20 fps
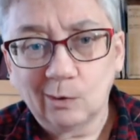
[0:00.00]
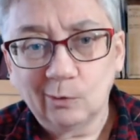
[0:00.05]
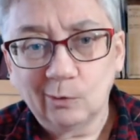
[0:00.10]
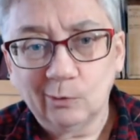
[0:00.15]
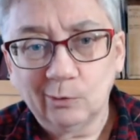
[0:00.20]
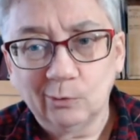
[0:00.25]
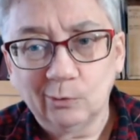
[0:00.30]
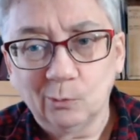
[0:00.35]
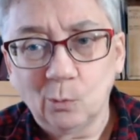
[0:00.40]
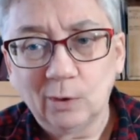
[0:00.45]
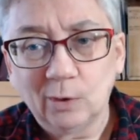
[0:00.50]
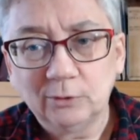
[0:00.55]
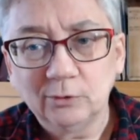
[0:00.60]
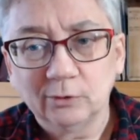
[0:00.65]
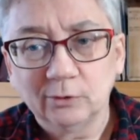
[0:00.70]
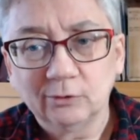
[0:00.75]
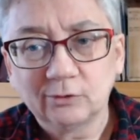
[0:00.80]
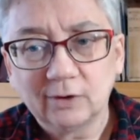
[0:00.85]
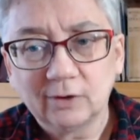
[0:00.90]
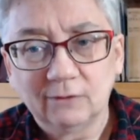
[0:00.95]
the
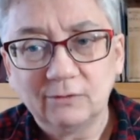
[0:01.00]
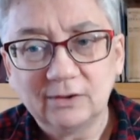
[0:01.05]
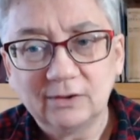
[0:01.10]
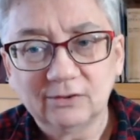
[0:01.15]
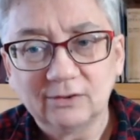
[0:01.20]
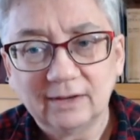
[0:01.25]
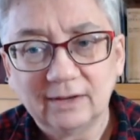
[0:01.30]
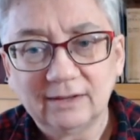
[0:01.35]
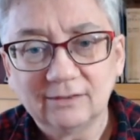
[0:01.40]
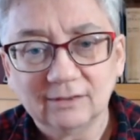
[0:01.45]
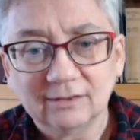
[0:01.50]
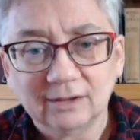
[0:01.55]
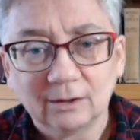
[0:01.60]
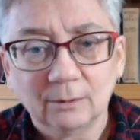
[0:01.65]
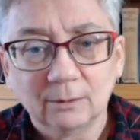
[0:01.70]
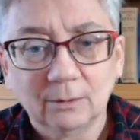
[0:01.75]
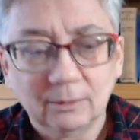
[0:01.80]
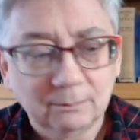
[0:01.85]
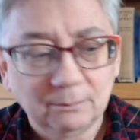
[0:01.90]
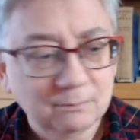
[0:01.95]
wonders of this nice
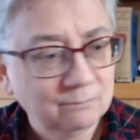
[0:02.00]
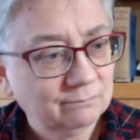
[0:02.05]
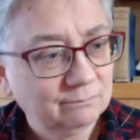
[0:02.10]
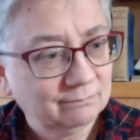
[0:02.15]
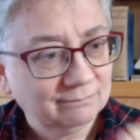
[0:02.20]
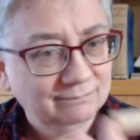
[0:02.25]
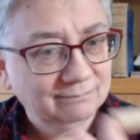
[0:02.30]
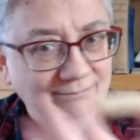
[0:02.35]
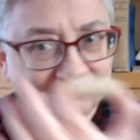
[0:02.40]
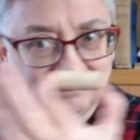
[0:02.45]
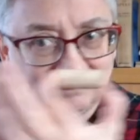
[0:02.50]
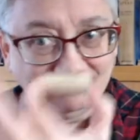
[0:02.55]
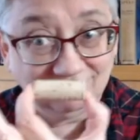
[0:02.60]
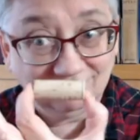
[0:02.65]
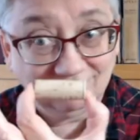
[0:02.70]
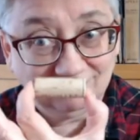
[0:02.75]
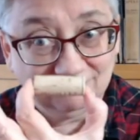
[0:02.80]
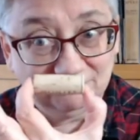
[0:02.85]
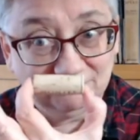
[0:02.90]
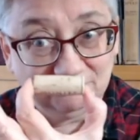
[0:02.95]
little
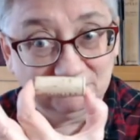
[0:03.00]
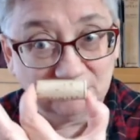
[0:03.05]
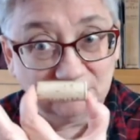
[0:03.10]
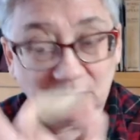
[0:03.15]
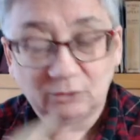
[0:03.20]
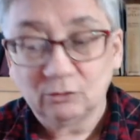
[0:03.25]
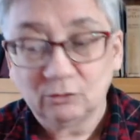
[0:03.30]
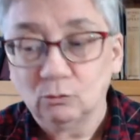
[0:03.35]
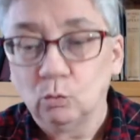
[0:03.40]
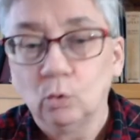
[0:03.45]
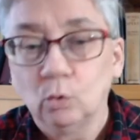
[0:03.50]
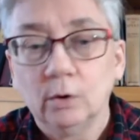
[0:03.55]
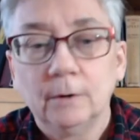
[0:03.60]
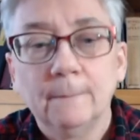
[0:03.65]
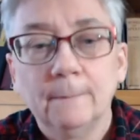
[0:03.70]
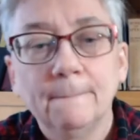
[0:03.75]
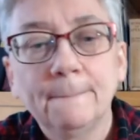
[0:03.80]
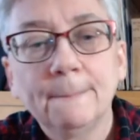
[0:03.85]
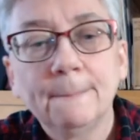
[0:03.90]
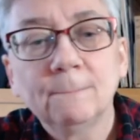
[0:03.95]
piece of wood.
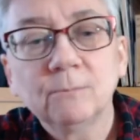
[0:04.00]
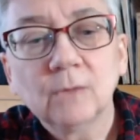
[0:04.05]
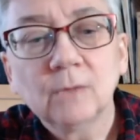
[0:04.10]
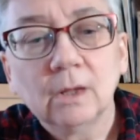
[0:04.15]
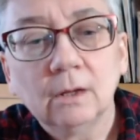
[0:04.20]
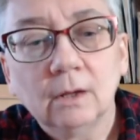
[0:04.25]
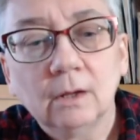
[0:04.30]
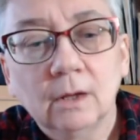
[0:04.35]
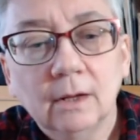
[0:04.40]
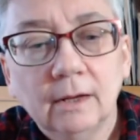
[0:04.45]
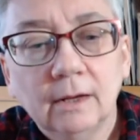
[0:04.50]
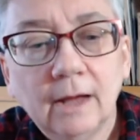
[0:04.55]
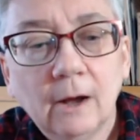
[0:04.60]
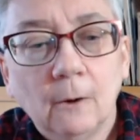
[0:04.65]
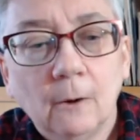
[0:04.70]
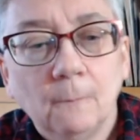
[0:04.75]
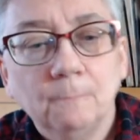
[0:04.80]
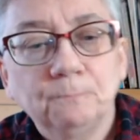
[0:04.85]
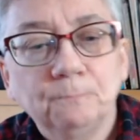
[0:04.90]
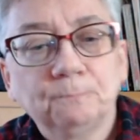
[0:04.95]

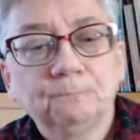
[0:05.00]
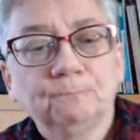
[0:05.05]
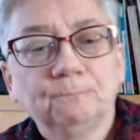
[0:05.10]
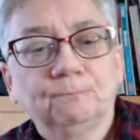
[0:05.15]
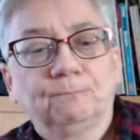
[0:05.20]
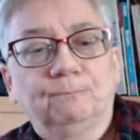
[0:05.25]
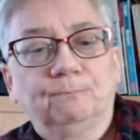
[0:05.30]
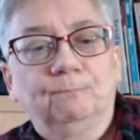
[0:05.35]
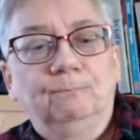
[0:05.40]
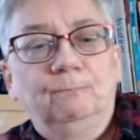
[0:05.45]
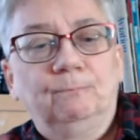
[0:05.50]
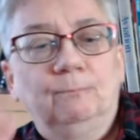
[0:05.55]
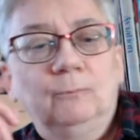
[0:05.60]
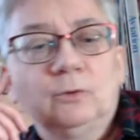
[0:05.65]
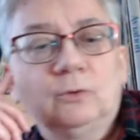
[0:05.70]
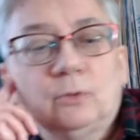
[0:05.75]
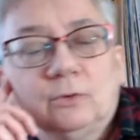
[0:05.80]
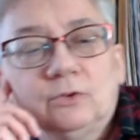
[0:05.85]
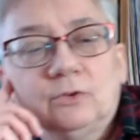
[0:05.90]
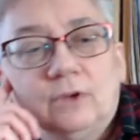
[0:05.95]
Now,
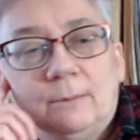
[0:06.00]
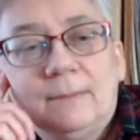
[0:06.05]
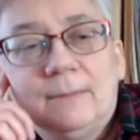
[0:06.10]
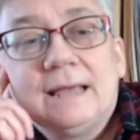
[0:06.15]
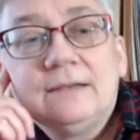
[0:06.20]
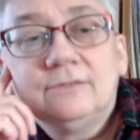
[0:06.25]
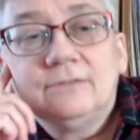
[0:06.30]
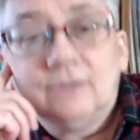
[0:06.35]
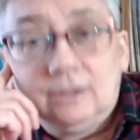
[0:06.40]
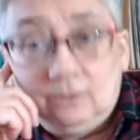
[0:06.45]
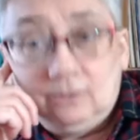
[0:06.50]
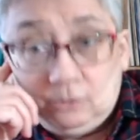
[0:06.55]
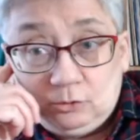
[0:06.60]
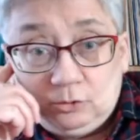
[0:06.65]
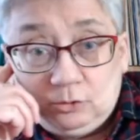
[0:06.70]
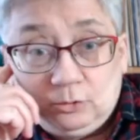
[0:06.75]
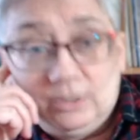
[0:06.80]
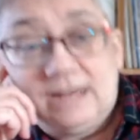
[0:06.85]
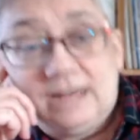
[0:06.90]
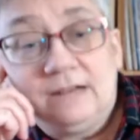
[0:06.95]
so it's an amazing
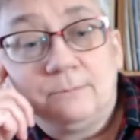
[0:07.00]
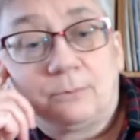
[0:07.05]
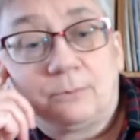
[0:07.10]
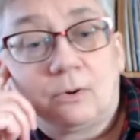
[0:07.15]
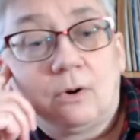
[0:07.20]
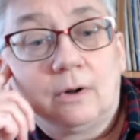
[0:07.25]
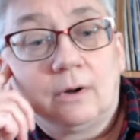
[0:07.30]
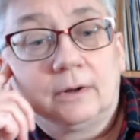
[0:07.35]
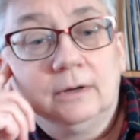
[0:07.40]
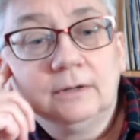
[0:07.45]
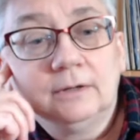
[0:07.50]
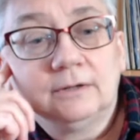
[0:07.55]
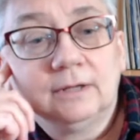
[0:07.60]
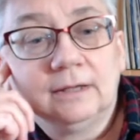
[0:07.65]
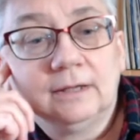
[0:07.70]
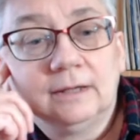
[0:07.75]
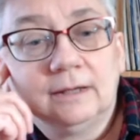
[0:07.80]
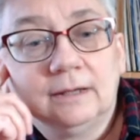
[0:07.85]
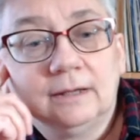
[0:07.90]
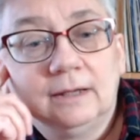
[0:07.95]
green product,
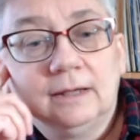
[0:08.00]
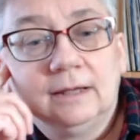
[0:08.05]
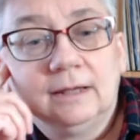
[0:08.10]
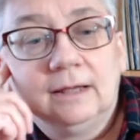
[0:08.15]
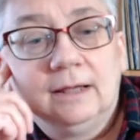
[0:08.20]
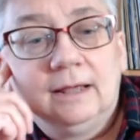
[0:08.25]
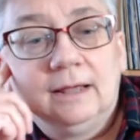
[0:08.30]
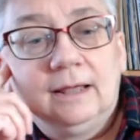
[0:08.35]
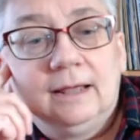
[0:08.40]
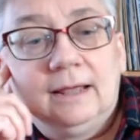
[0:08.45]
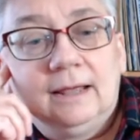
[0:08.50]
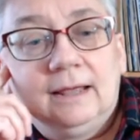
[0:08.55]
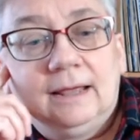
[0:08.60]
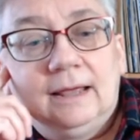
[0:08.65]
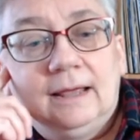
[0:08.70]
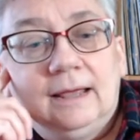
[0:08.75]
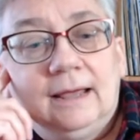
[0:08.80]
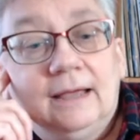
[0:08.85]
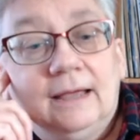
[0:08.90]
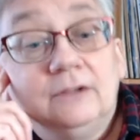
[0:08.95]

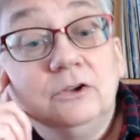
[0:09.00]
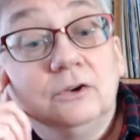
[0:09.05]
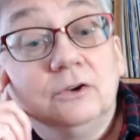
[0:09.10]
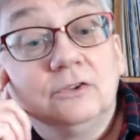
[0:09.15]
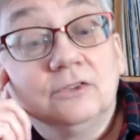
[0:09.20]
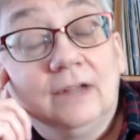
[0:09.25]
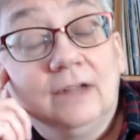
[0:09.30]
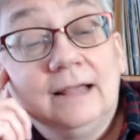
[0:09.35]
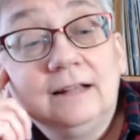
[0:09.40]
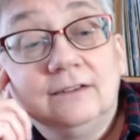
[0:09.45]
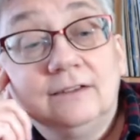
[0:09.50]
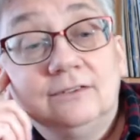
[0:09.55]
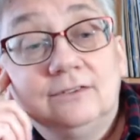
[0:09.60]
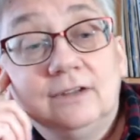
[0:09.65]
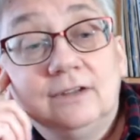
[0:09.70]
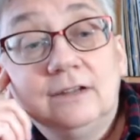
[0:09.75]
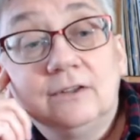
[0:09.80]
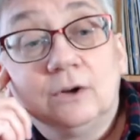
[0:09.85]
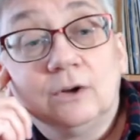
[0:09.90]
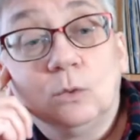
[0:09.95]
and you're likely
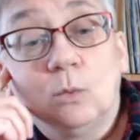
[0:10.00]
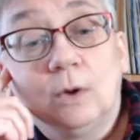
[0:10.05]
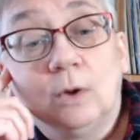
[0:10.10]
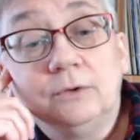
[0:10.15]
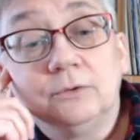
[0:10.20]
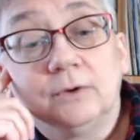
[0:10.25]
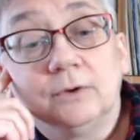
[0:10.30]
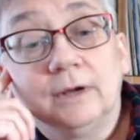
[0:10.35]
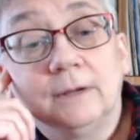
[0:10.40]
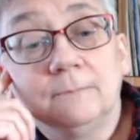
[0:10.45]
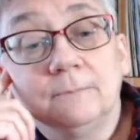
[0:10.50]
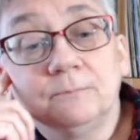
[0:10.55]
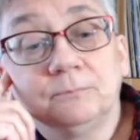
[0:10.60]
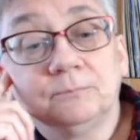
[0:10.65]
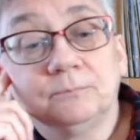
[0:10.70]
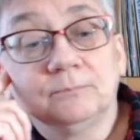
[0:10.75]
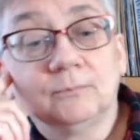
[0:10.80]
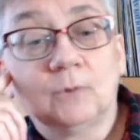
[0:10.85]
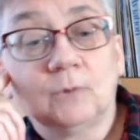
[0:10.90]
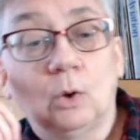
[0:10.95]
sitting there wondering,
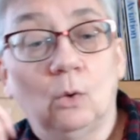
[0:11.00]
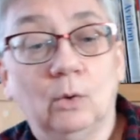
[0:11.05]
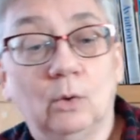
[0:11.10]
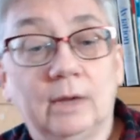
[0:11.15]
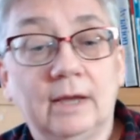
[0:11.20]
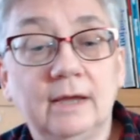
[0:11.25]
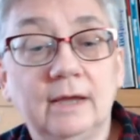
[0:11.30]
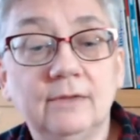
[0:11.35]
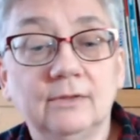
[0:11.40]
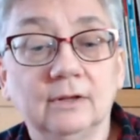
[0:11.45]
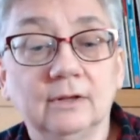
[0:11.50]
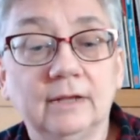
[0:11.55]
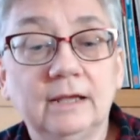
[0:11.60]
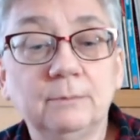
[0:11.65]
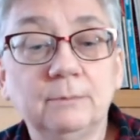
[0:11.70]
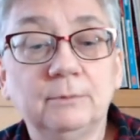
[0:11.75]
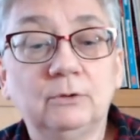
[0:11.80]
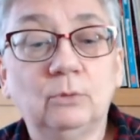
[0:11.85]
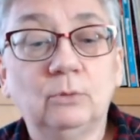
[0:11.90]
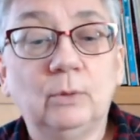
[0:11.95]
okay, the link
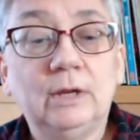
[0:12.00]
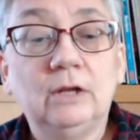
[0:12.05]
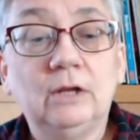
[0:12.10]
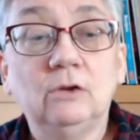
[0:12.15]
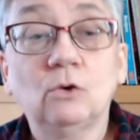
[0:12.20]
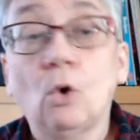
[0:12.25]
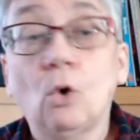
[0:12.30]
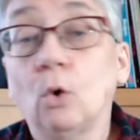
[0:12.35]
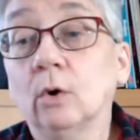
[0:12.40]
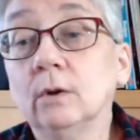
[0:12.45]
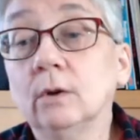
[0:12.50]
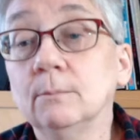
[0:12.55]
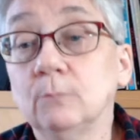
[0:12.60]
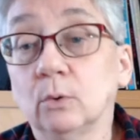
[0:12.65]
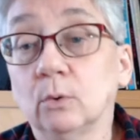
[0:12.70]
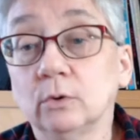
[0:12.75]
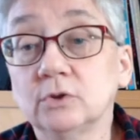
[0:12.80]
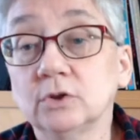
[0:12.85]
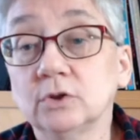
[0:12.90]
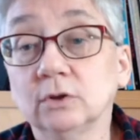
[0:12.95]
between cork and
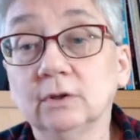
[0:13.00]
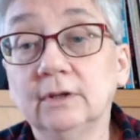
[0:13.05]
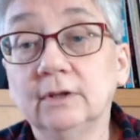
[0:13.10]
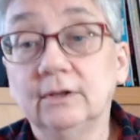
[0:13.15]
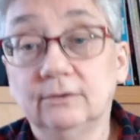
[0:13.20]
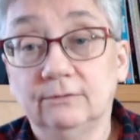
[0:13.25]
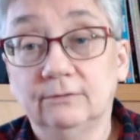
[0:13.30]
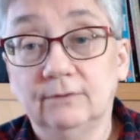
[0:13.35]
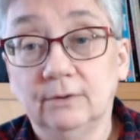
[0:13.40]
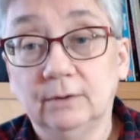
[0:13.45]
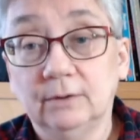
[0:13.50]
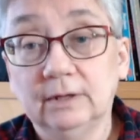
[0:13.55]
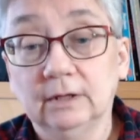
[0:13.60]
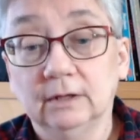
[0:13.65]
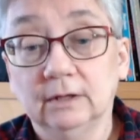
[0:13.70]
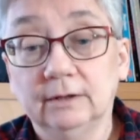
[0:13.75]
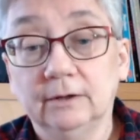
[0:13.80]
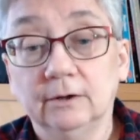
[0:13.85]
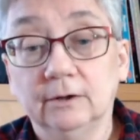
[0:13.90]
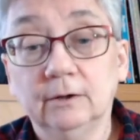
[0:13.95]
Portugal is very
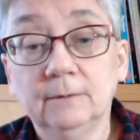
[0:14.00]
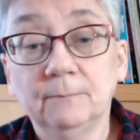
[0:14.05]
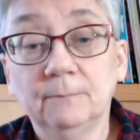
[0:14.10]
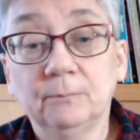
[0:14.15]
clear.